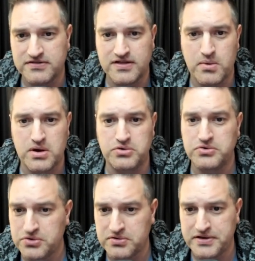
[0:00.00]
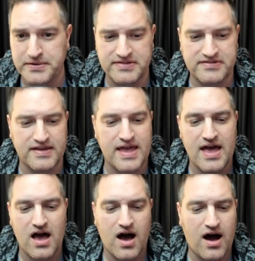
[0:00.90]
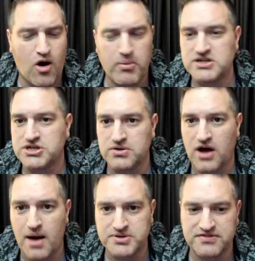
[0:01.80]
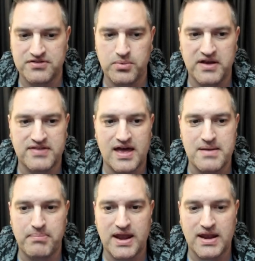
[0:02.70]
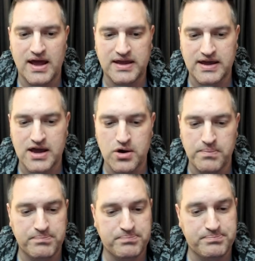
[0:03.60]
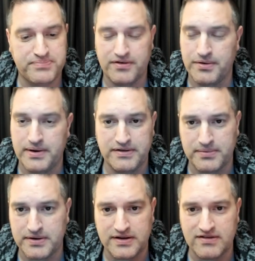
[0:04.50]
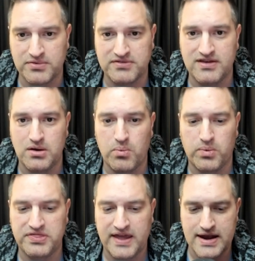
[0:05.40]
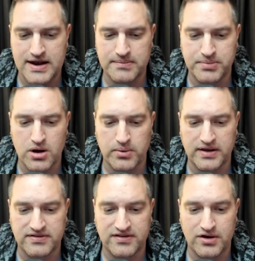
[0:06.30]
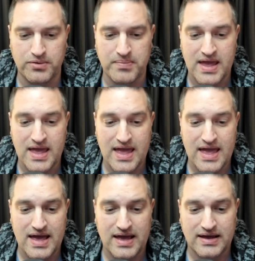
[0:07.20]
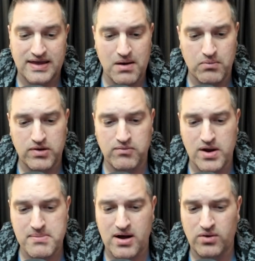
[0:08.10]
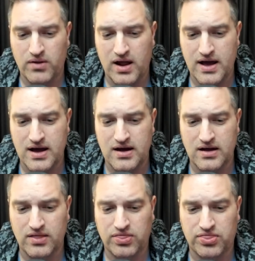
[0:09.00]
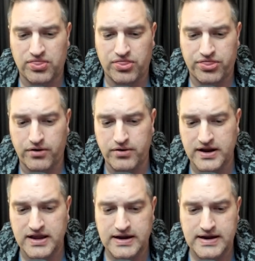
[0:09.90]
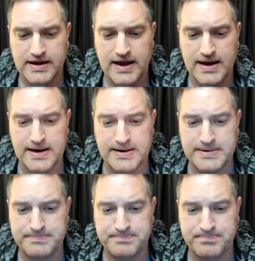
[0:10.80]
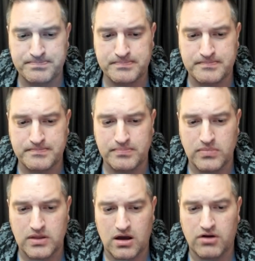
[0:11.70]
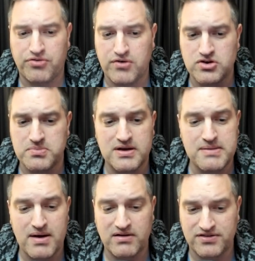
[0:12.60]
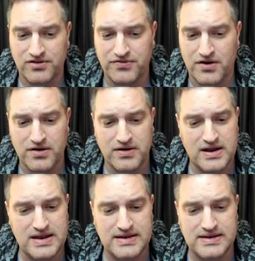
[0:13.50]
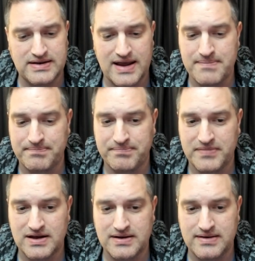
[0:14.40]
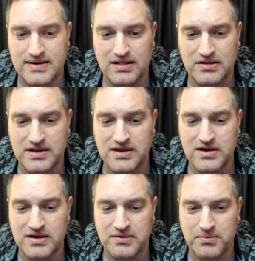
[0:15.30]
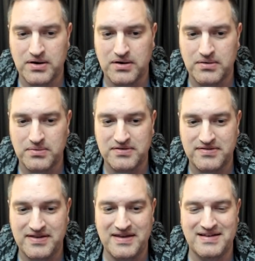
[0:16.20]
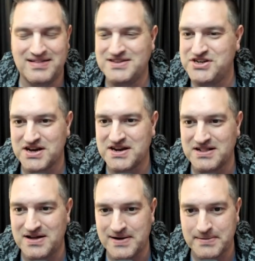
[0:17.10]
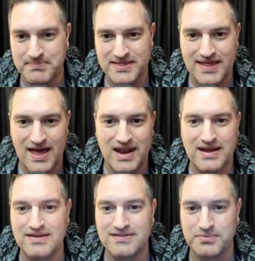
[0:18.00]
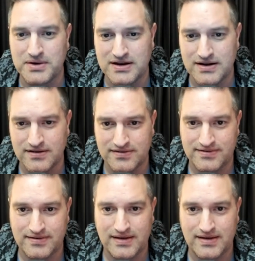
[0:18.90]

Do they want to do dual units? A whole bunch of options and ways that Bandai can go. So it is what it is. We'll see what they up going. So yeah, we went about 300 million belly so far, and yeah, not looking good. We're still chucking along, but that is what it is.